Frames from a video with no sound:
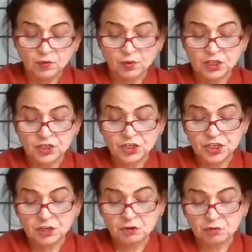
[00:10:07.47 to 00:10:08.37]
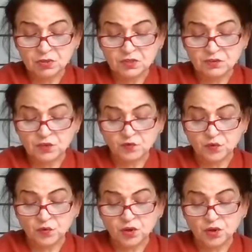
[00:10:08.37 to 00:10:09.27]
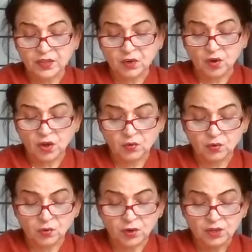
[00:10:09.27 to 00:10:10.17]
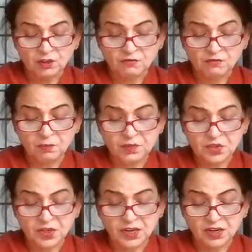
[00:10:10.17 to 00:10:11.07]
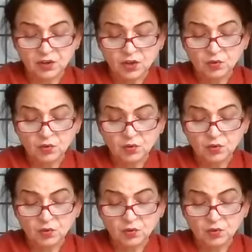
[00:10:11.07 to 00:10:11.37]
Only she knows which fork on the long road we must take.